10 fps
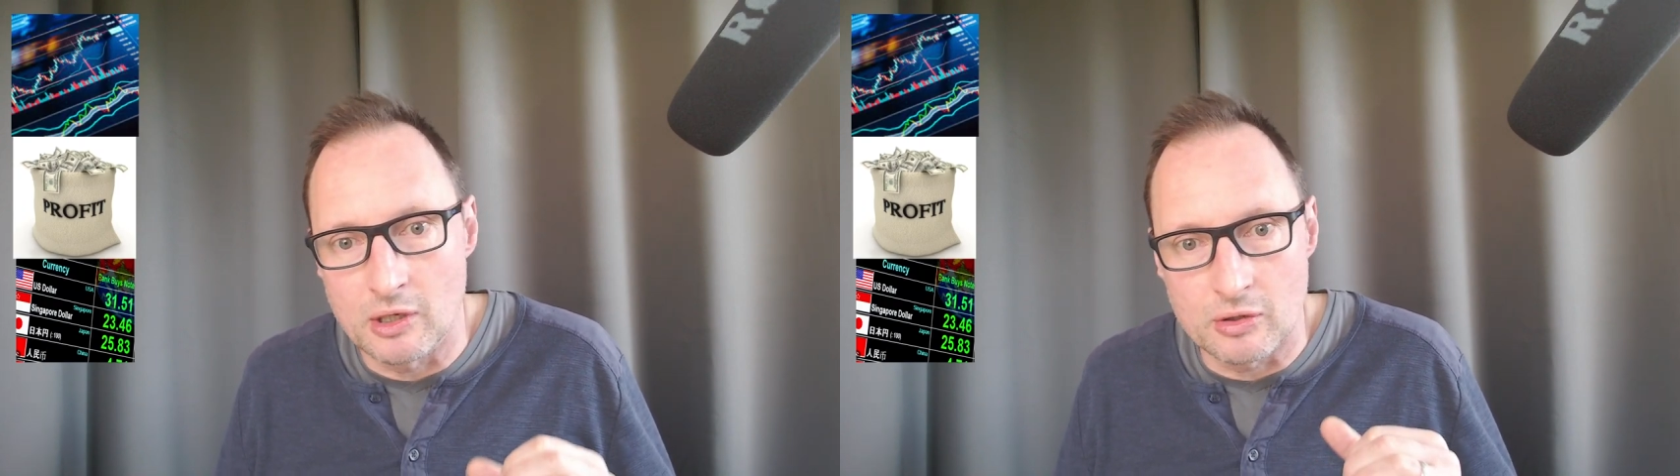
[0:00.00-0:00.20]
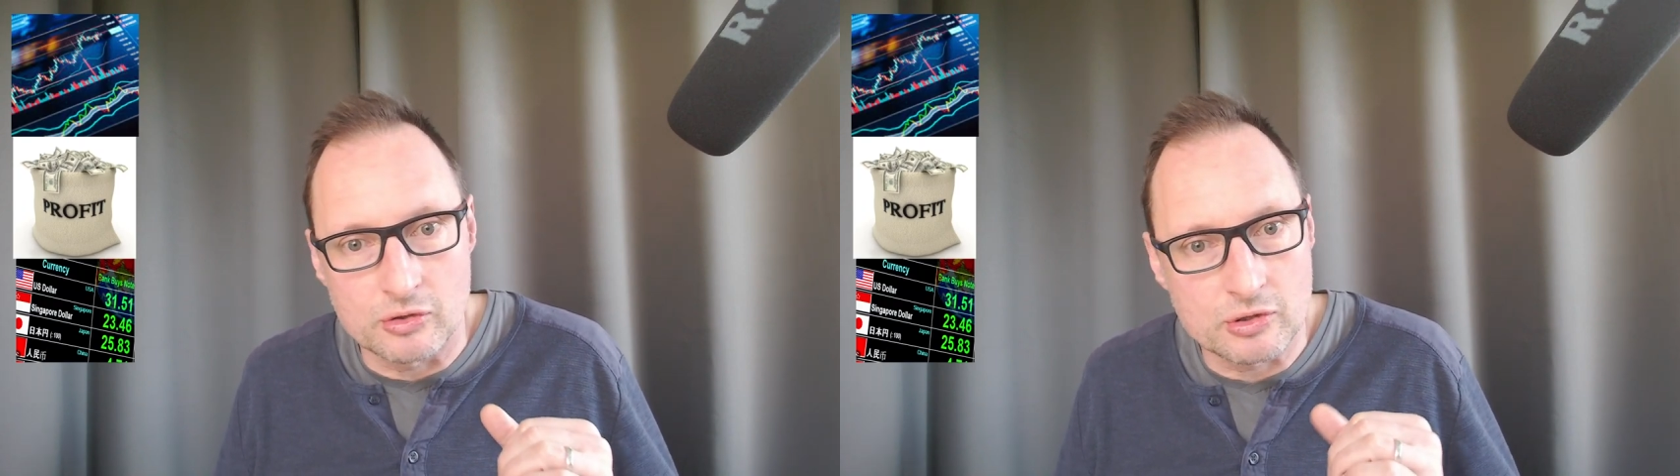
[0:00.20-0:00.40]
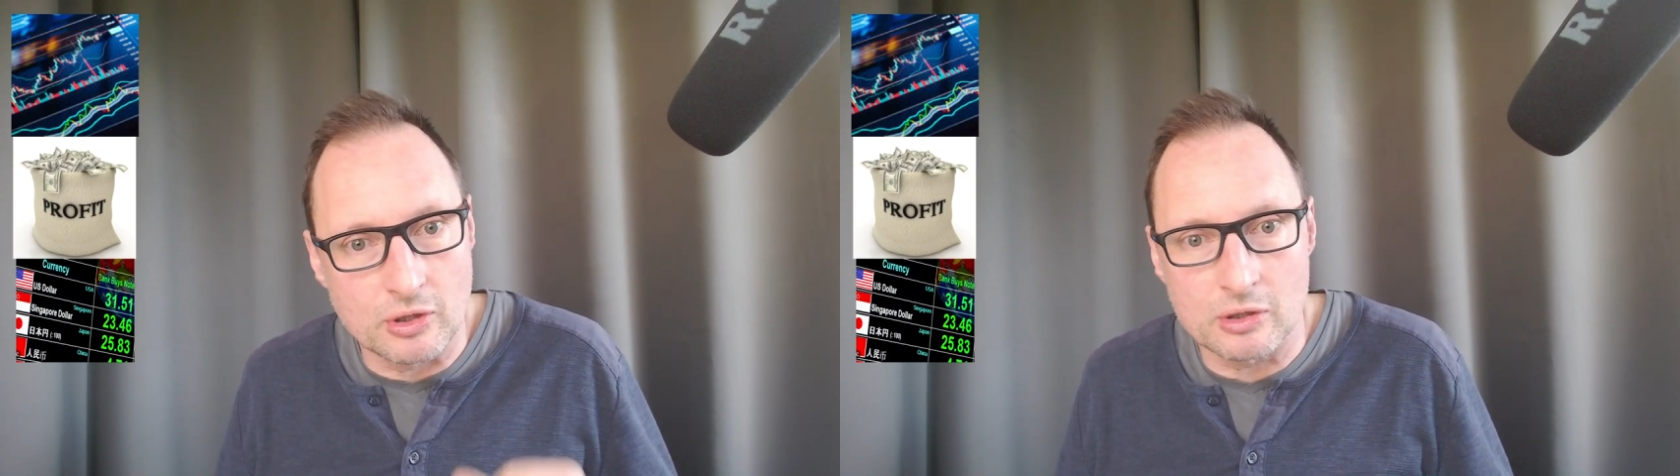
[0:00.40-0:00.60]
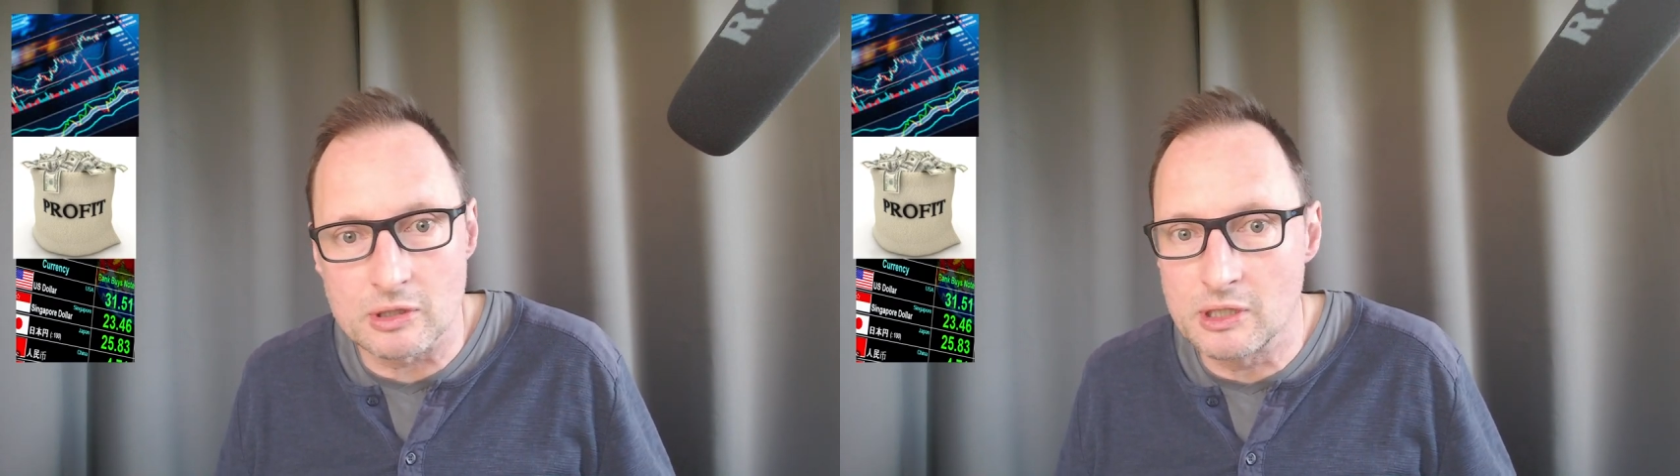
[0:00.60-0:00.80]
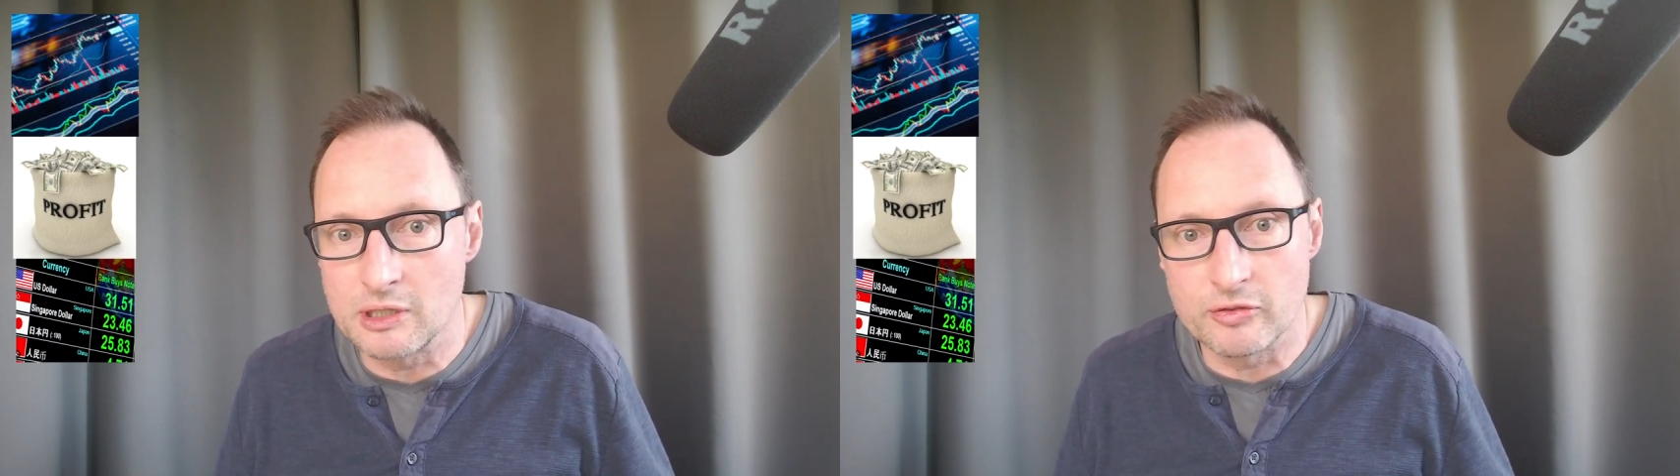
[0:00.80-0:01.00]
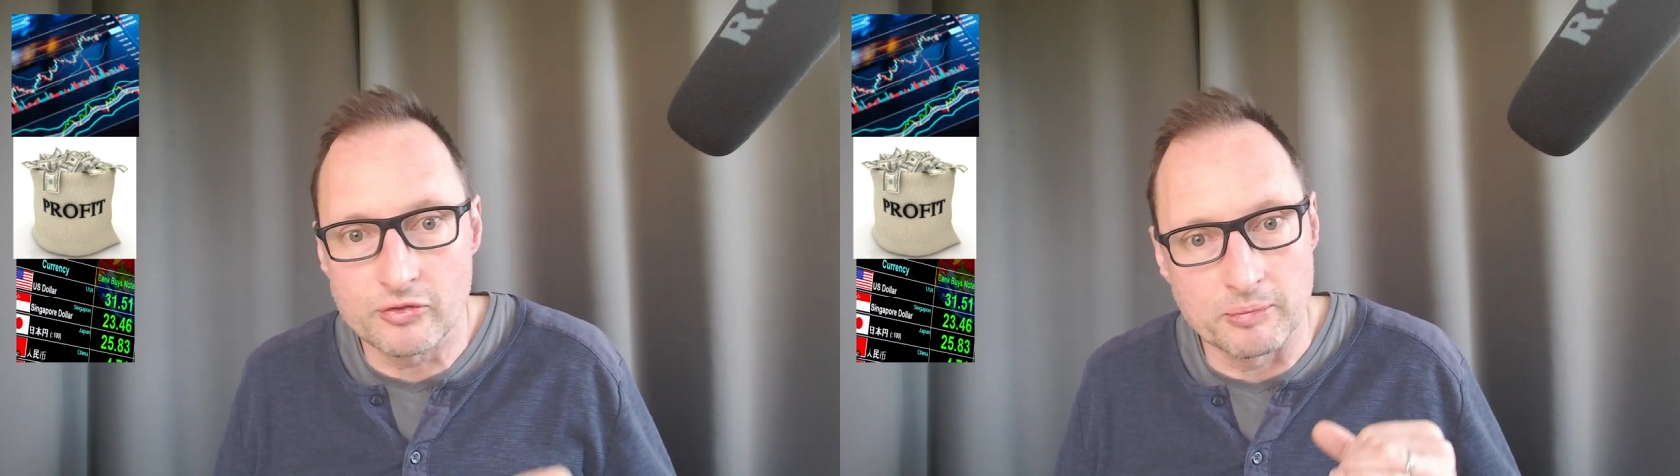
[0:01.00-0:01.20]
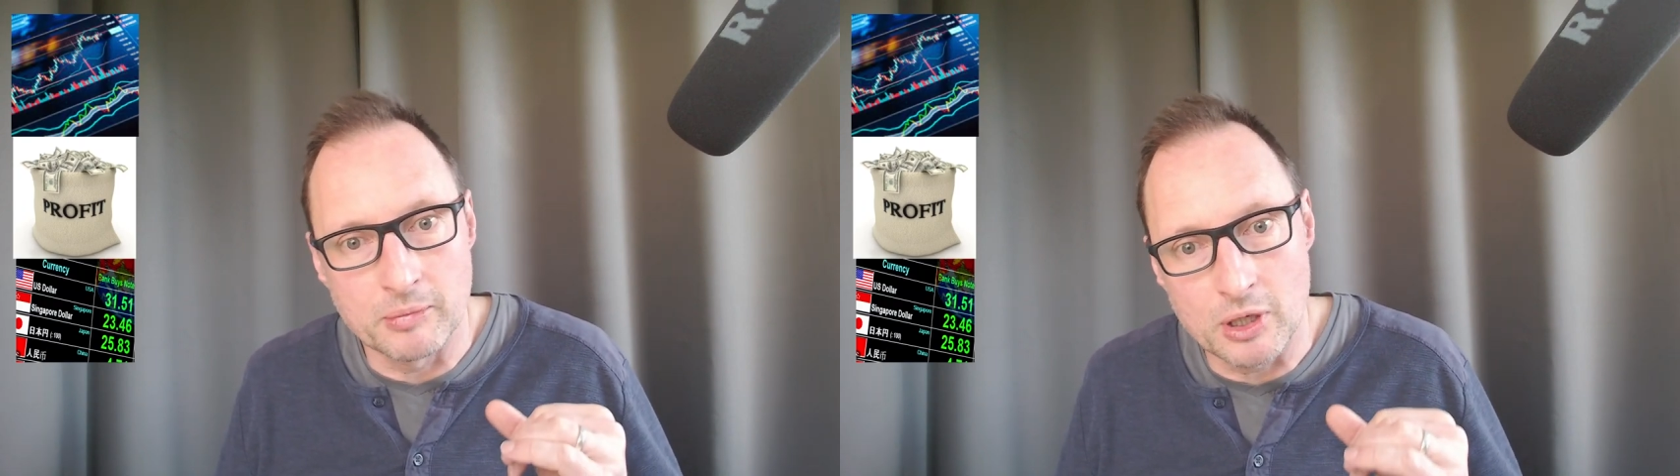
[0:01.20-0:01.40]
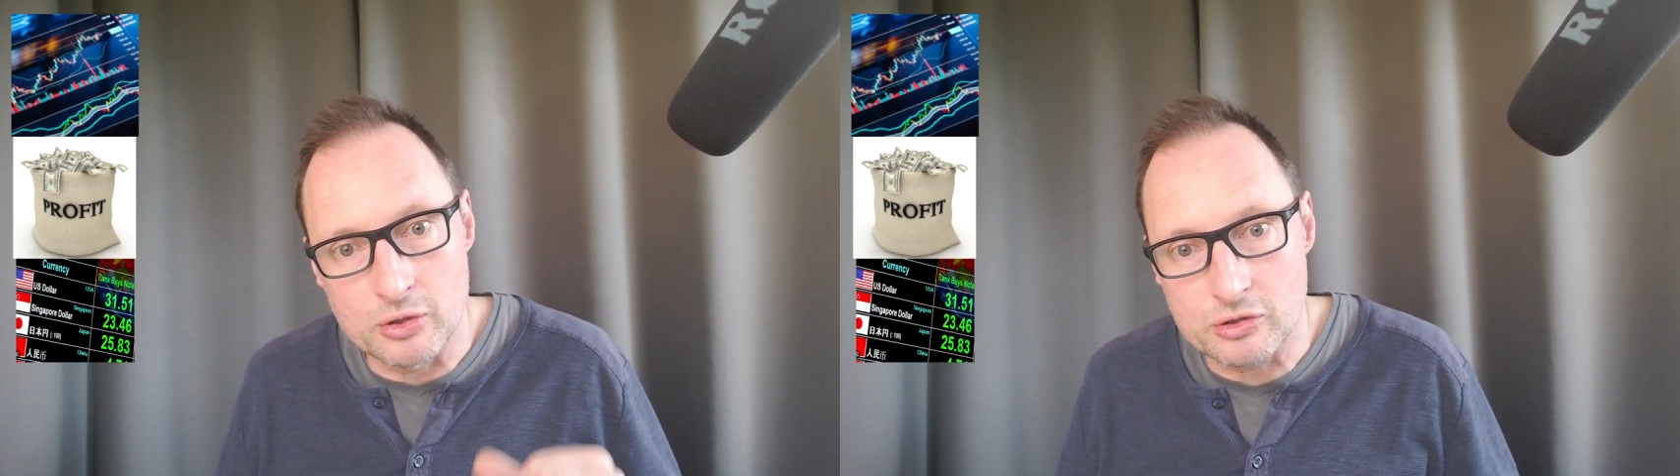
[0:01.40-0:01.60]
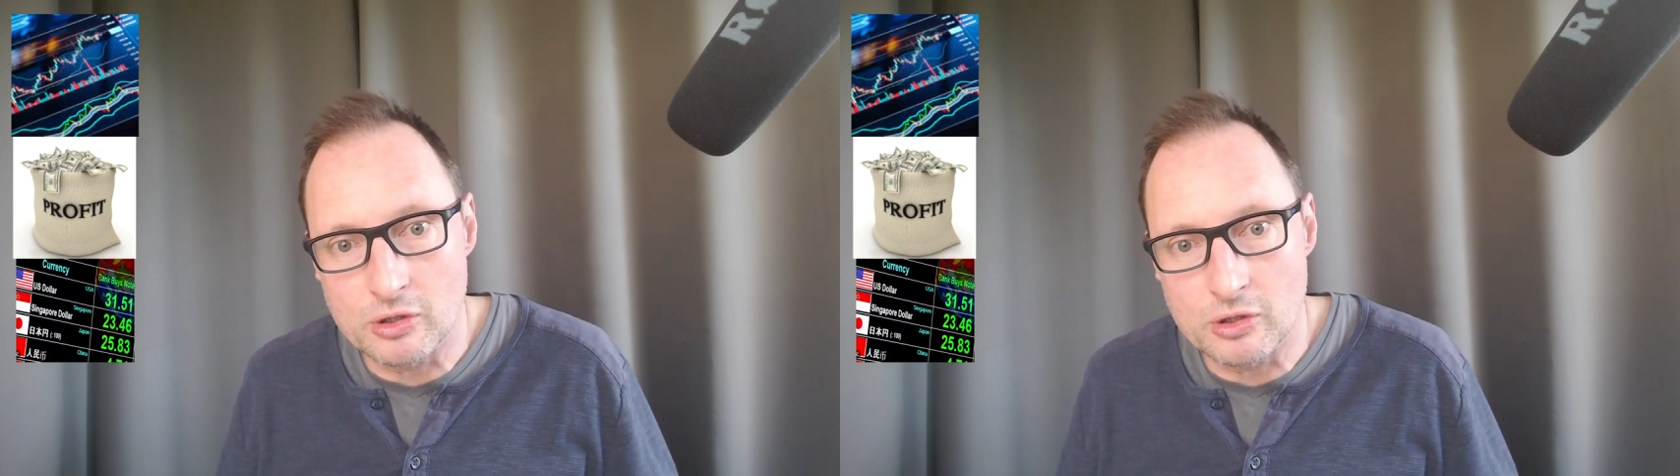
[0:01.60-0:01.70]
certainly for most